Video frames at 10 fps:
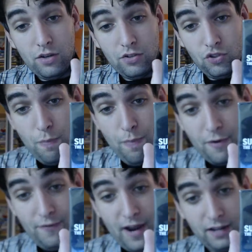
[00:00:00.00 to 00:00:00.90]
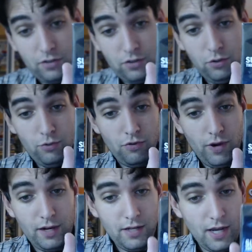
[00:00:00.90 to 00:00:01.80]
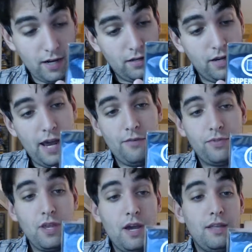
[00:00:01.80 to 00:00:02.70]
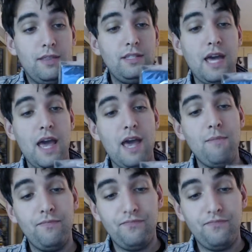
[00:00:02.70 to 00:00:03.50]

Super Fight, the Loot Crate deck. Now, this game,